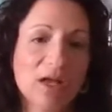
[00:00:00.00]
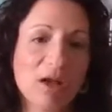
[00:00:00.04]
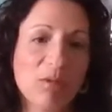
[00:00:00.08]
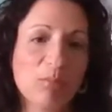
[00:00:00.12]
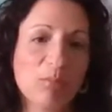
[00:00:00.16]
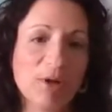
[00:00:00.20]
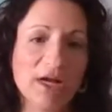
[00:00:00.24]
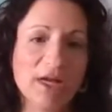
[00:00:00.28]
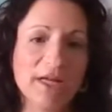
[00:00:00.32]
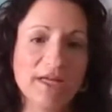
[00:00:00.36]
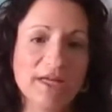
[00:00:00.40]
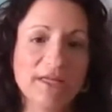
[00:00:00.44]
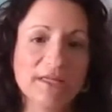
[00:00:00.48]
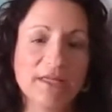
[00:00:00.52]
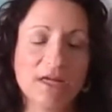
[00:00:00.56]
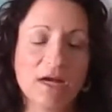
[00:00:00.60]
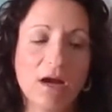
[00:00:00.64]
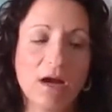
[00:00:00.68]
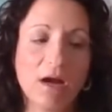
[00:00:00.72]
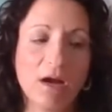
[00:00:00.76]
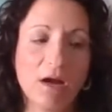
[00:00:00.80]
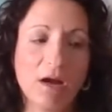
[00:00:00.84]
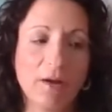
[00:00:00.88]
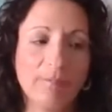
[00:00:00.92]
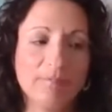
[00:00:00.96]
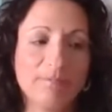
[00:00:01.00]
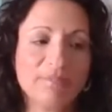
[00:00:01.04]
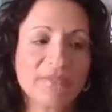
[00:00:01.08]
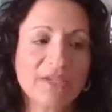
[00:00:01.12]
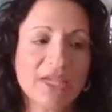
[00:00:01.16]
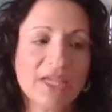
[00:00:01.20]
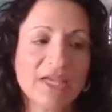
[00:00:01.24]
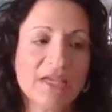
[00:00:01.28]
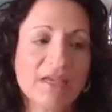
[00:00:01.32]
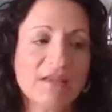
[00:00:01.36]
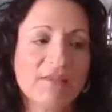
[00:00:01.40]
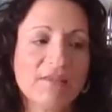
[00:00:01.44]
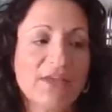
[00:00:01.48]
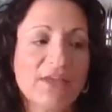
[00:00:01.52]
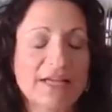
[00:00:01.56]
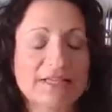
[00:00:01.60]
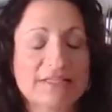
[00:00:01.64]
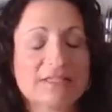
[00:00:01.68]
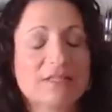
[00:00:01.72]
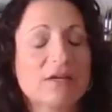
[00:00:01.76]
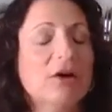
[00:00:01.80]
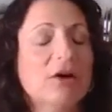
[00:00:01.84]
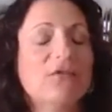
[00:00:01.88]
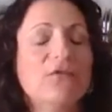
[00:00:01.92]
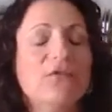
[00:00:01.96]
But
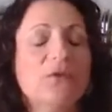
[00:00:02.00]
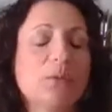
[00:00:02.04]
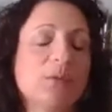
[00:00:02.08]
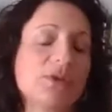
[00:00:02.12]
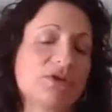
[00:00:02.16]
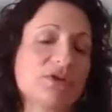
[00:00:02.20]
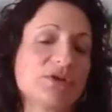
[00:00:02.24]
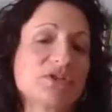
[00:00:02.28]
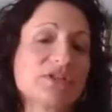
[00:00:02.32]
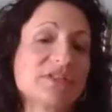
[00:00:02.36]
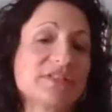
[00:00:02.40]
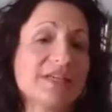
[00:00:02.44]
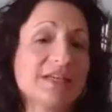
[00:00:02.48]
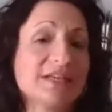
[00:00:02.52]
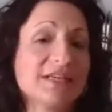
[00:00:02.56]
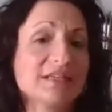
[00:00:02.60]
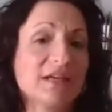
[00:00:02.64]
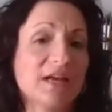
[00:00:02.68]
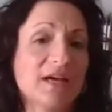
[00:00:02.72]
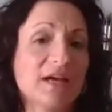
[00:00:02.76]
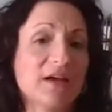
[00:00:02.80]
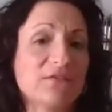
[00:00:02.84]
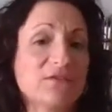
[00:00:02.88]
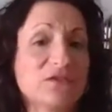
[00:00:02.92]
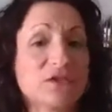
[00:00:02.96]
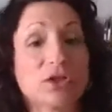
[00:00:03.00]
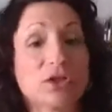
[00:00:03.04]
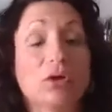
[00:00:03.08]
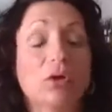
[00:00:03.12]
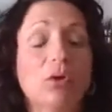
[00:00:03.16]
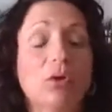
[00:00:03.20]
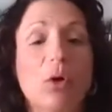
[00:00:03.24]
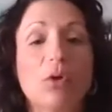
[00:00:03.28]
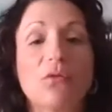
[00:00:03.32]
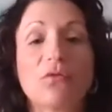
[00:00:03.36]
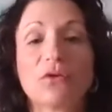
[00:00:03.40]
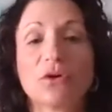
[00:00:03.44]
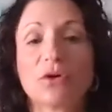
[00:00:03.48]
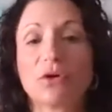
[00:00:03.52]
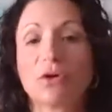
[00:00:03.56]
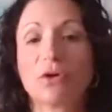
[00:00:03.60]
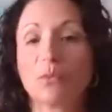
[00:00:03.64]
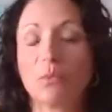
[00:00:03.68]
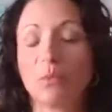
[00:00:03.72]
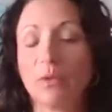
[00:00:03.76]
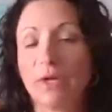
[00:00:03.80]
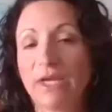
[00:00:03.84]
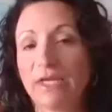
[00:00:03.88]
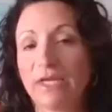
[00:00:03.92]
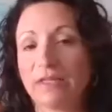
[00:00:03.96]
that's helpful when there's things I have to go
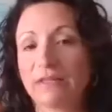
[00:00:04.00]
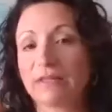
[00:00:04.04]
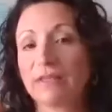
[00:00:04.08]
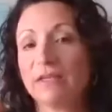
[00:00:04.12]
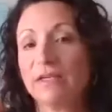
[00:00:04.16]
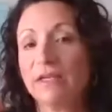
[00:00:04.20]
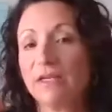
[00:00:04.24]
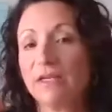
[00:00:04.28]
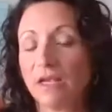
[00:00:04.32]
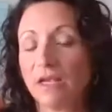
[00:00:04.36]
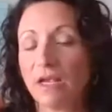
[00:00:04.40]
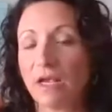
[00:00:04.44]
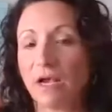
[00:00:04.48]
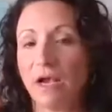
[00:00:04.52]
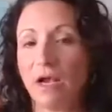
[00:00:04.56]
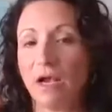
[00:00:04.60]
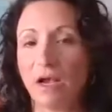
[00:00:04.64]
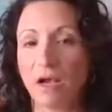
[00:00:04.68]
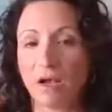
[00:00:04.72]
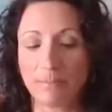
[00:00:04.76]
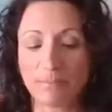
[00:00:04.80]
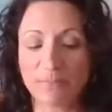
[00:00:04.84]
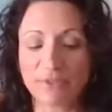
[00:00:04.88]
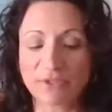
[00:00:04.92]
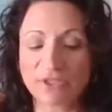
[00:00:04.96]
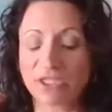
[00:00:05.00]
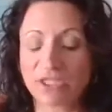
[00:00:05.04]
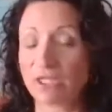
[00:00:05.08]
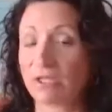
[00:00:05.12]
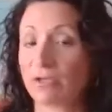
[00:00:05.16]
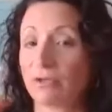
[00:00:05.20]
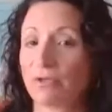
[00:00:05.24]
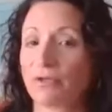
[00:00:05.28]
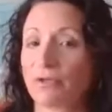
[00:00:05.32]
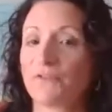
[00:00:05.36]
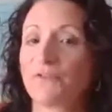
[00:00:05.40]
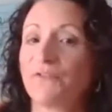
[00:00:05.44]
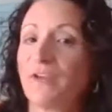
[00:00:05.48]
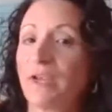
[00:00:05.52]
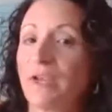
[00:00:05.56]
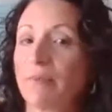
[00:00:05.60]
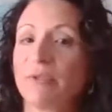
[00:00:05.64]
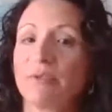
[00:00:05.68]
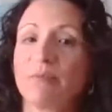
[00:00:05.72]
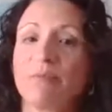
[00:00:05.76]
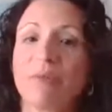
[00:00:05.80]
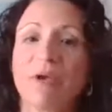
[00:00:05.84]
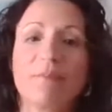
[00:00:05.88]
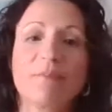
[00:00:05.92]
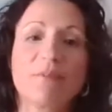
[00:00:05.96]
over with a particular family
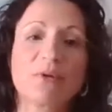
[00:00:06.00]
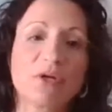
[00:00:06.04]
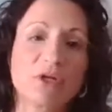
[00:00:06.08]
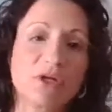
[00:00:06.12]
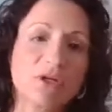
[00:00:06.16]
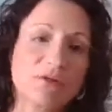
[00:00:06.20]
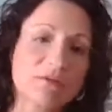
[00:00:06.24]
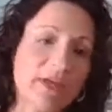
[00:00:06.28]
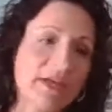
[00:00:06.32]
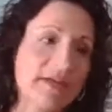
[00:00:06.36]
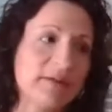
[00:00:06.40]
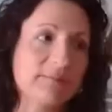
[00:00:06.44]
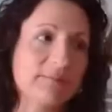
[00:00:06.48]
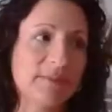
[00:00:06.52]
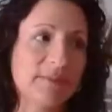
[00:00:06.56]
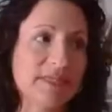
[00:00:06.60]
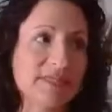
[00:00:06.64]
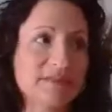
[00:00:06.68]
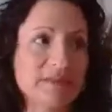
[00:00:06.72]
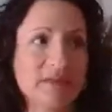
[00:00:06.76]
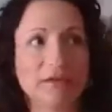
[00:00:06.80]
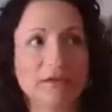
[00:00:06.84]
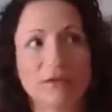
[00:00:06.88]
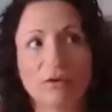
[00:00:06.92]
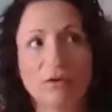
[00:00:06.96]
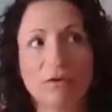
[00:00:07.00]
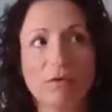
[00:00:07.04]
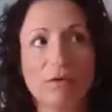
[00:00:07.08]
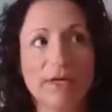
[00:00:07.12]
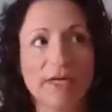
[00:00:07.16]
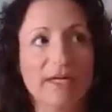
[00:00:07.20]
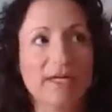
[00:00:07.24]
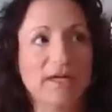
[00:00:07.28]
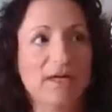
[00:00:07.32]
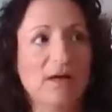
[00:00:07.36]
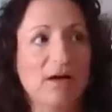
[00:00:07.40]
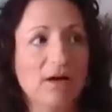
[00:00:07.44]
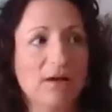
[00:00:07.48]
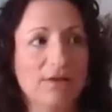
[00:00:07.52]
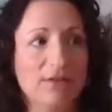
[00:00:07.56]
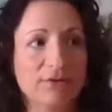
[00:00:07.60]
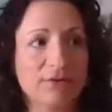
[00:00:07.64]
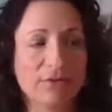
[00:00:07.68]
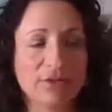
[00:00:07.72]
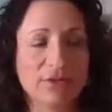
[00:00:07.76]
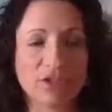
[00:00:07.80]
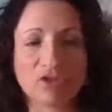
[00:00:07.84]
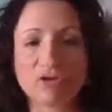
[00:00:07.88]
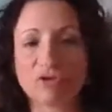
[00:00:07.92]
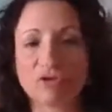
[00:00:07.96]
member, like my son going on the
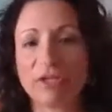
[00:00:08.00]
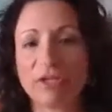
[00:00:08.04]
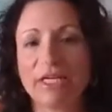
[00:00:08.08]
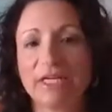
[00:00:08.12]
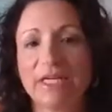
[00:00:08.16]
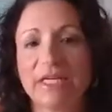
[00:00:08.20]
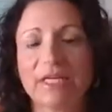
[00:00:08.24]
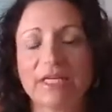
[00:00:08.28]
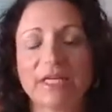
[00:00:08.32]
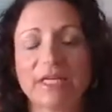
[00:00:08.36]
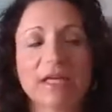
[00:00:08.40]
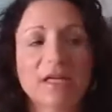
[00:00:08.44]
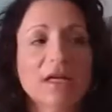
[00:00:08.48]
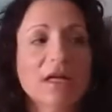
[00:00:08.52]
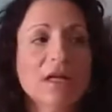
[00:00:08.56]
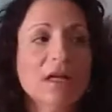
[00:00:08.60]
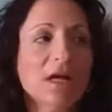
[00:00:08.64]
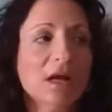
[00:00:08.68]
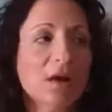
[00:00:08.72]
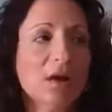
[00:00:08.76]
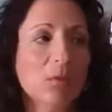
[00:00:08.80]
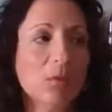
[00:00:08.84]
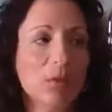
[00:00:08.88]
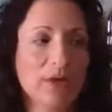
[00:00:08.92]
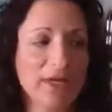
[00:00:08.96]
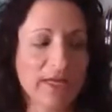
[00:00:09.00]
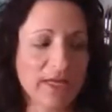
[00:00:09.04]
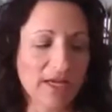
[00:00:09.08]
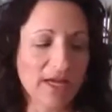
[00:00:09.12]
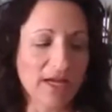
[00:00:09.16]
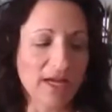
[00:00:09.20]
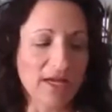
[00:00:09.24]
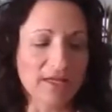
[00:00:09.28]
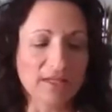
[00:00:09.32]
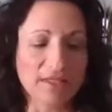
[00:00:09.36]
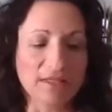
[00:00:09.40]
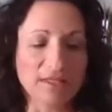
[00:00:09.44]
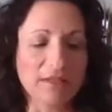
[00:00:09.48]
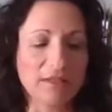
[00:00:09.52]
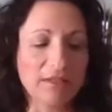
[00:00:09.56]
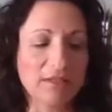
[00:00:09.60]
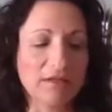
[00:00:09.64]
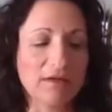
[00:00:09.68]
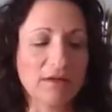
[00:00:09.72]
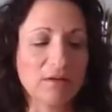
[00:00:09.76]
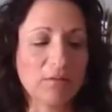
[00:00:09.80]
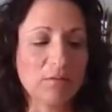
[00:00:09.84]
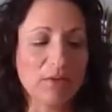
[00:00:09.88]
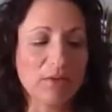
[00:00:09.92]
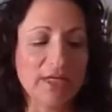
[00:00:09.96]
retreat. We
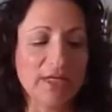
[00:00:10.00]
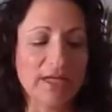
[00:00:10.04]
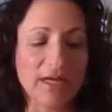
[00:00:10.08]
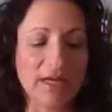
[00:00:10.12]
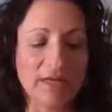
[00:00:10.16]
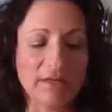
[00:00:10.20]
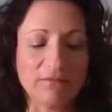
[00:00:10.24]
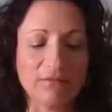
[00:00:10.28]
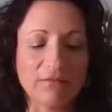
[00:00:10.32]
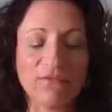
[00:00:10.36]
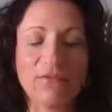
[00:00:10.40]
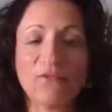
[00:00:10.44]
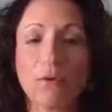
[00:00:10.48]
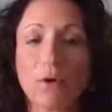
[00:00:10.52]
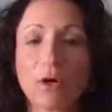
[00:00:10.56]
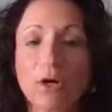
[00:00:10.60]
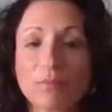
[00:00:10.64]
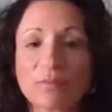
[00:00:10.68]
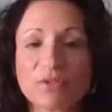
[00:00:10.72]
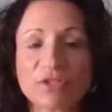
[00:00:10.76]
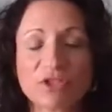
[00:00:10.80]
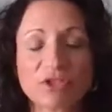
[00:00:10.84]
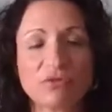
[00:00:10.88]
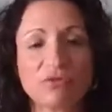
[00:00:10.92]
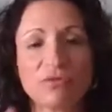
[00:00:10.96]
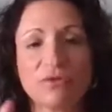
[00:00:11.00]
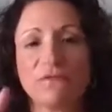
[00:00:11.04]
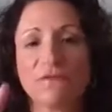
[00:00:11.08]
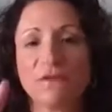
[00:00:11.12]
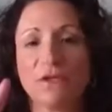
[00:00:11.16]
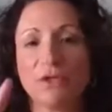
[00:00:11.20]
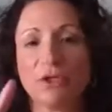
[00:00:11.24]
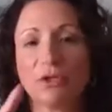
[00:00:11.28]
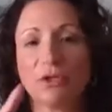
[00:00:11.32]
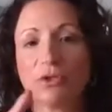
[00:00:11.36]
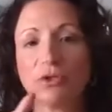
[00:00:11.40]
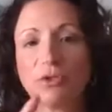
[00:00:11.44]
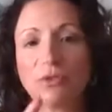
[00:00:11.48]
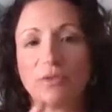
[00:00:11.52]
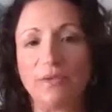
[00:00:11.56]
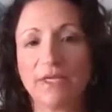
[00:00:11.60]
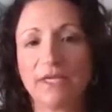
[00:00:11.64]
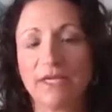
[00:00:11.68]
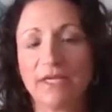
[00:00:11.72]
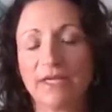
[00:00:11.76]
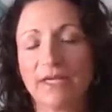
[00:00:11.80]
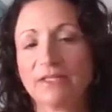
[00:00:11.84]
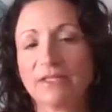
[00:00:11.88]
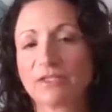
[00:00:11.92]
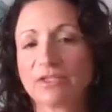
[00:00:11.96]
had forms to review.
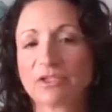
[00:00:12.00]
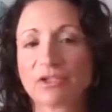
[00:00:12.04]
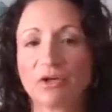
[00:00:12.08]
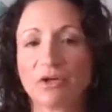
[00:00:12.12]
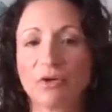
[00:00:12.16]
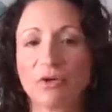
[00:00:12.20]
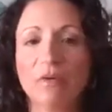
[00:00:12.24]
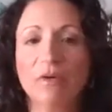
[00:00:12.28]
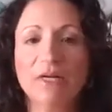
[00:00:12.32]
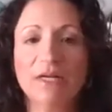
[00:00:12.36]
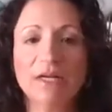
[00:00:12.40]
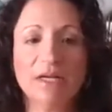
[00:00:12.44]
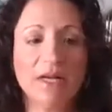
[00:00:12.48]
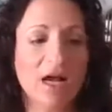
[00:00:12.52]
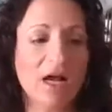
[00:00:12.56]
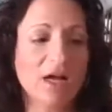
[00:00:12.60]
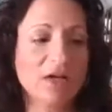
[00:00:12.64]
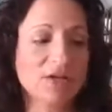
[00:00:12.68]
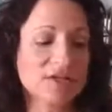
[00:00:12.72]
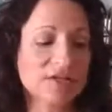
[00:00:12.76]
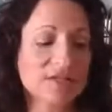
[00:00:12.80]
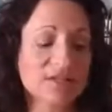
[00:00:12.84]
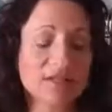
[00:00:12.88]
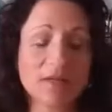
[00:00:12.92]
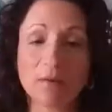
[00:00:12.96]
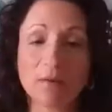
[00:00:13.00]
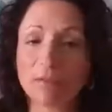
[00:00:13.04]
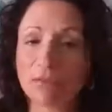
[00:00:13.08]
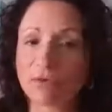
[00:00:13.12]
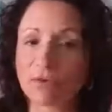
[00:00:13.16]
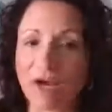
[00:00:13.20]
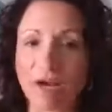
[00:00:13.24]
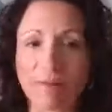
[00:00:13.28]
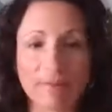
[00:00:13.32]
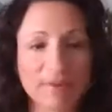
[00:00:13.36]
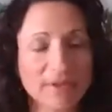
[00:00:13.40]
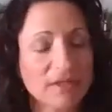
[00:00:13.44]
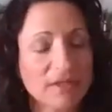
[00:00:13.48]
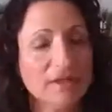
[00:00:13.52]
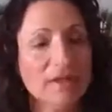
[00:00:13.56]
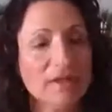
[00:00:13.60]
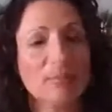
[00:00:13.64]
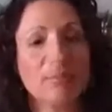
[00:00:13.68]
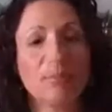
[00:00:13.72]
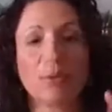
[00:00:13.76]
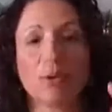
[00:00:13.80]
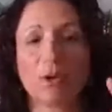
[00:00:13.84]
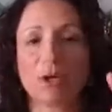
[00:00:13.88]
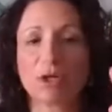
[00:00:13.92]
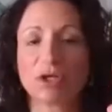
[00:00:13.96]
So I'll just tell him, grab a
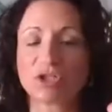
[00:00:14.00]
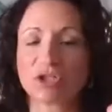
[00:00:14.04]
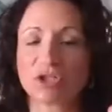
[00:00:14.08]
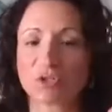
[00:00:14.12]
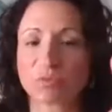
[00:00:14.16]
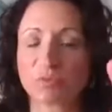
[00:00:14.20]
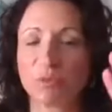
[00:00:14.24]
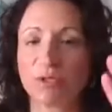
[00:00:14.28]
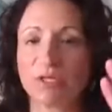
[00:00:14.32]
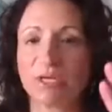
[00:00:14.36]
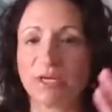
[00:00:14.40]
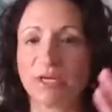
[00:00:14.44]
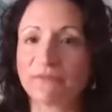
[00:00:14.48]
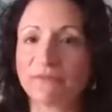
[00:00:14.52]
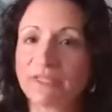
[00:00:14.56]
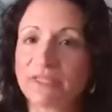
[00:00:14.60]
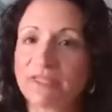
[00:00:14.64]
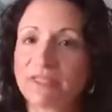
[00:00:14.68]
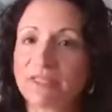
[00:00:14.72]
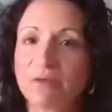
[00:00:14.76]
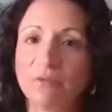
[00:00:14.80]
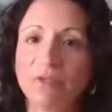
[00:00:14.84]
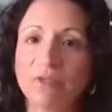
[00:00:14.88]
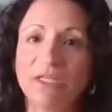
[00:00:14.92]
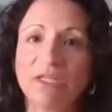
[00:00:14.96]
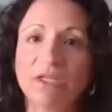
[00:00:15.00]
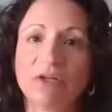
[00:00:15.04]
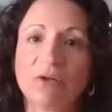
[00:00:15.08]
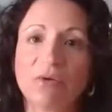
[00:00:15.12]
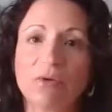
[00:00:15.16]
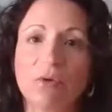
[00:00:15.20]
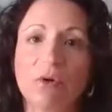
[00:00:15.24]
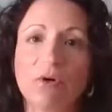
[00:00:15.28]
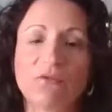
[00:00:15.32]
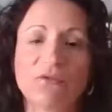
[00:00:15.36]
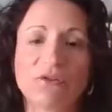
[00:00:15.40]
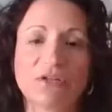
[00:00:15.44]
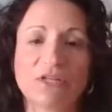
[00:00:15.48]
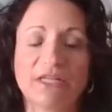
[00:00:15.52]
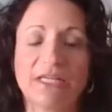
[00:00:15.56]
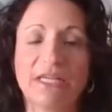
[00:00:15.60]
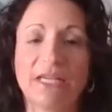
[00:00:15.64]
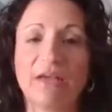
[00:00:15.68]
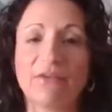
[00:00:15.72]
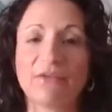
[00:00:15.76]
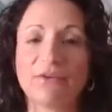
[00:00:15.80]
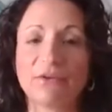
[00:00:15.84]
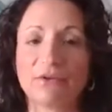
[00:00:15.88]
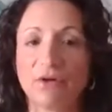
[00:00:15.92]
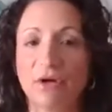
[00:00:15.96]
clipboard, just put everything we need to go over
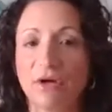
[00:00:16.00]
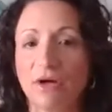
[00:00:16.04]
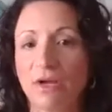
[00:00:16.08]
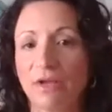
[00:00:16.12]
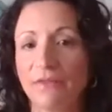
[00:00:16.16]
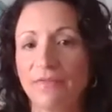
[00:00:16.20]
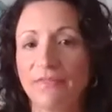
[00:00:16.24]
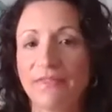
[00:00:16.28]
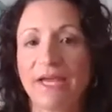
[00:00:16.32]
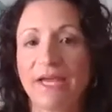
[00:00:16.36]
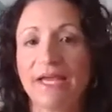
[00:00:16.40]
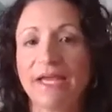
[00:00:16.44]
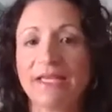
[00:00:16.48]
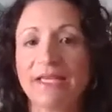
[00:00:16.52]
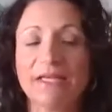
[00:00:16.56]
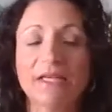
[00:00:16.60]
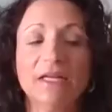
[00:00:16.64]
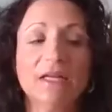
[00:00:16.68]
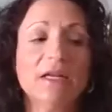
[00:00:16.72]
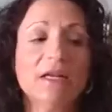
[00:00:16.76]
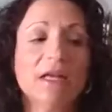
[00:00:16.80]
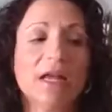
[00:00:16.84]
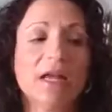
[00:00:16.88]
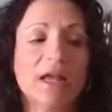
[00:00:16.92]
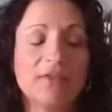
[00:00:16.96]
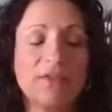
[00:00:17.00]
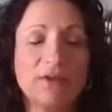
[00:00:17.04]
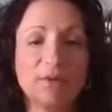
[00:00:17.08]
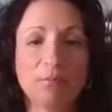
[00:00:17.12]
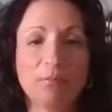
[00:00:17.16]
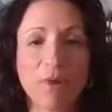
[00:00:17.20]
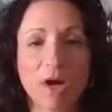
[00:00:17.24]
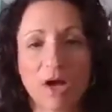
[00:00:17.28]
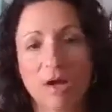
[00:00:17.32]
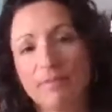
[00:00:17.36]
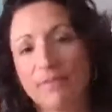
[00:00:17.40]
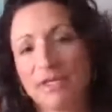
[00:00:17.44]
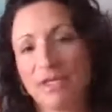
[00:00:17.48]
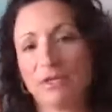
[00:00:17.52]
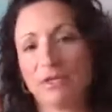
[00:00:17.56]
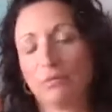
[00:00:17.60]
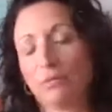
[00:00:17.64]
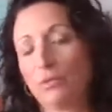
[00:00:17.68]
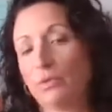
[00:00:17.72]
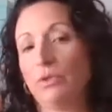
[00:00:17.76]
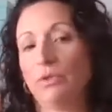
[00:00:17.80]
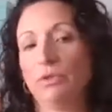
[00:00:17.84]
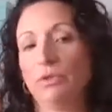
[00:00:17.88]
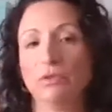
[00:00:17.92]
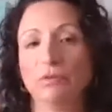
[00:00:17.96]
together on that. And then mommy
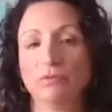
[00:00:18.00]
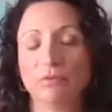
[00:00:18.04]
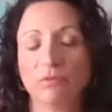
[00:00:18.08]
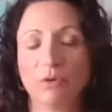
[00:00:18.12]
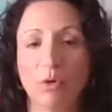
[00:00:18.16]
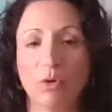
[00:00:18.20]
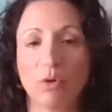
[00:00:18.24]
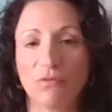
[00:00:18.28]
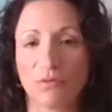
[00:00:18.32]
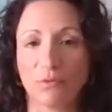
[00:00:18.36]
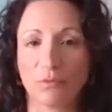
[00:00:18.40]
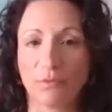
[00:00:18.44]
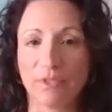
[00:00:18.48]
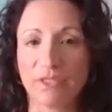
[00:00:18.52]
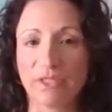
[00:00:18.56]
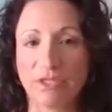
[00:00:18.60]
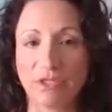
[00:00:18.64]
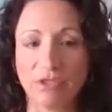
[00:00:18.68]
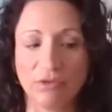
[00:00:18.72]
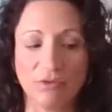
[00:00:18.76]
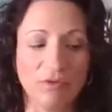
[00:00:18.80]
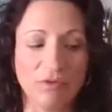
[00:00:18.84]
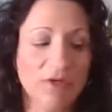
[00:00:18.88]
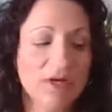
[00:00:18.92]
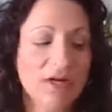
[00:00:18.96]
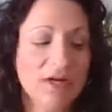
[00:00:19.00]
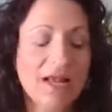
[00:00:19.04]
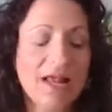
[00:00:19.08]
will go over it with you.